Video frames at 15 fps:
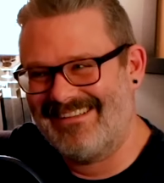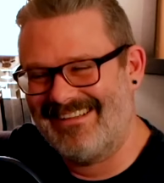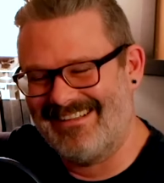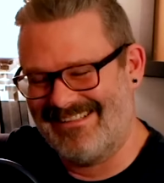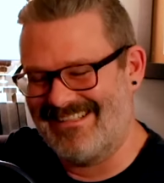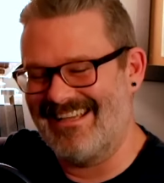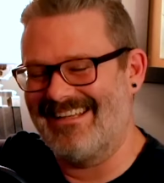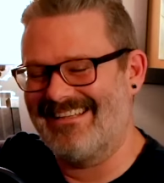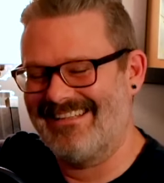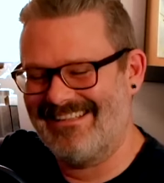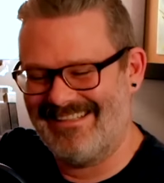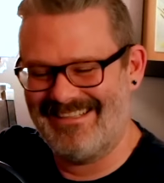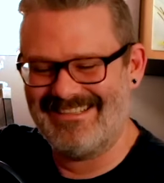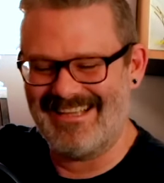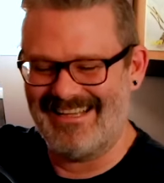he did.
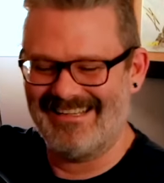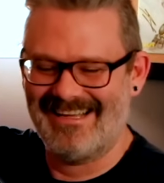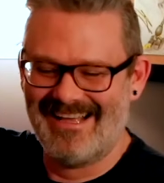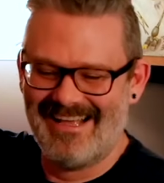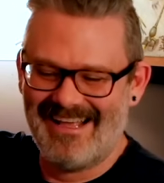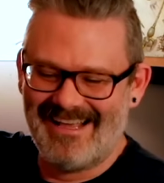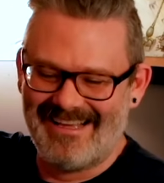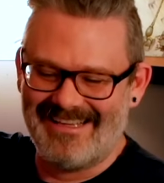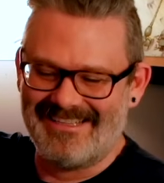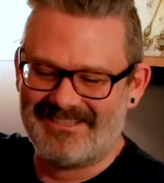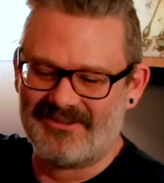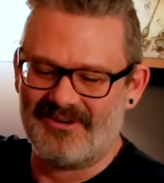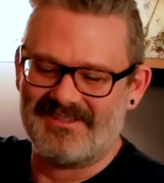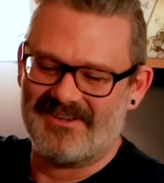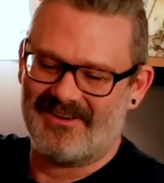He did. He
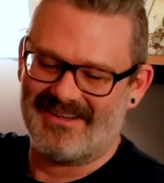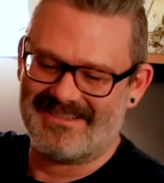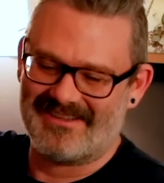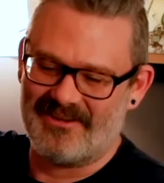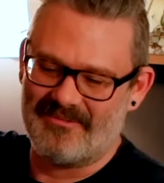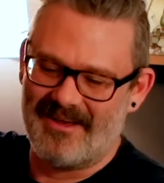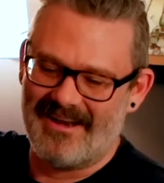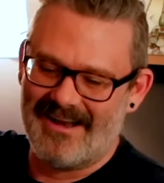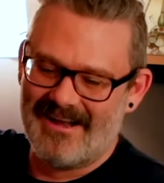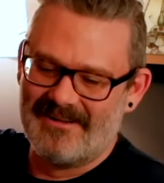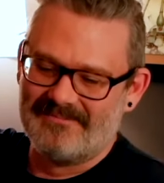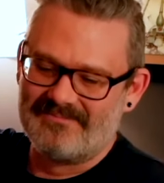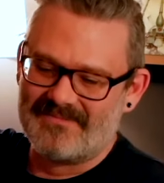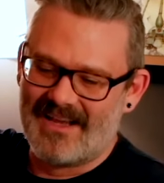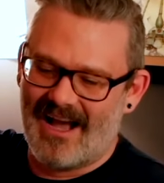short circuits a little bit.
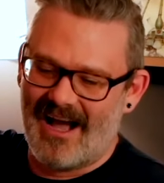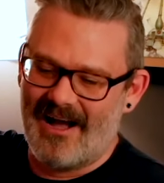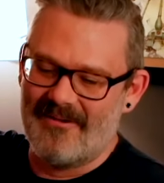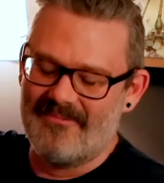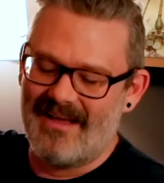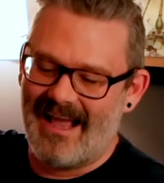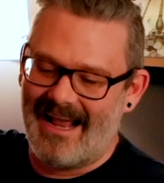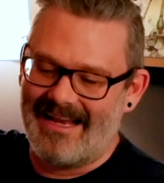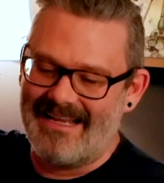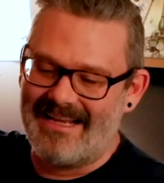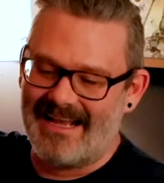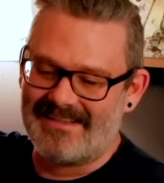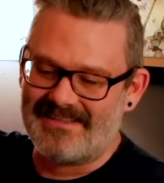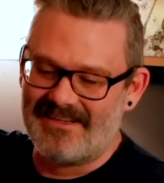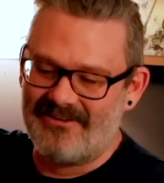Um, and he
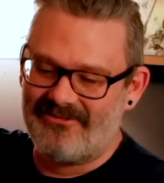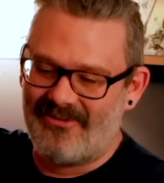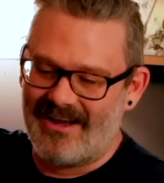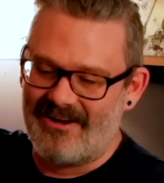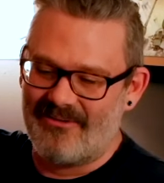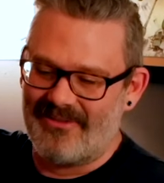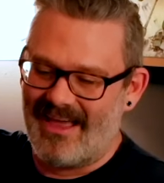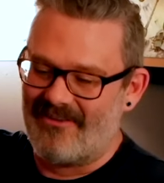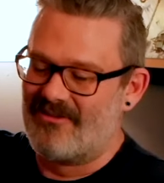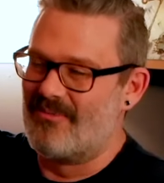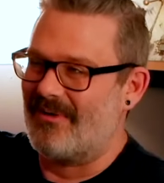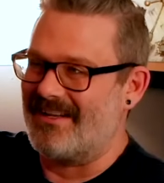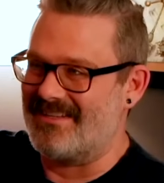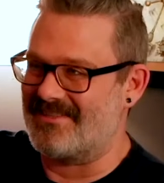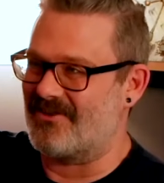gets in a fight with
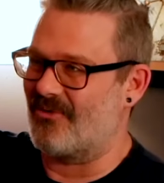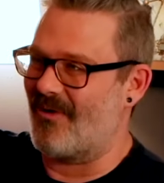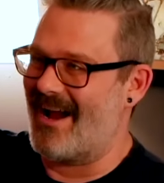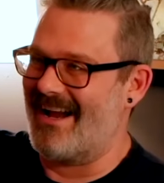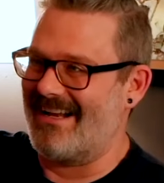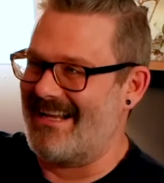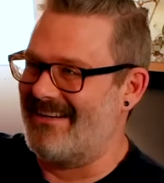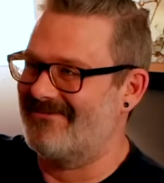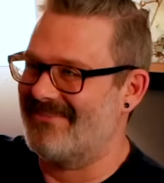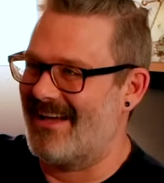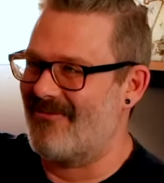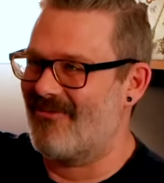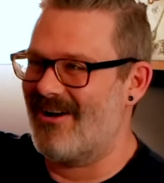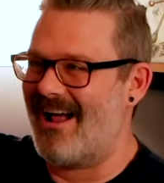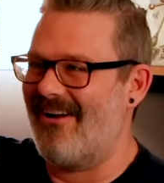everybody's granny.
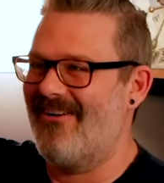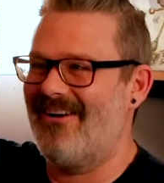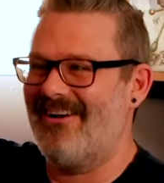And we're not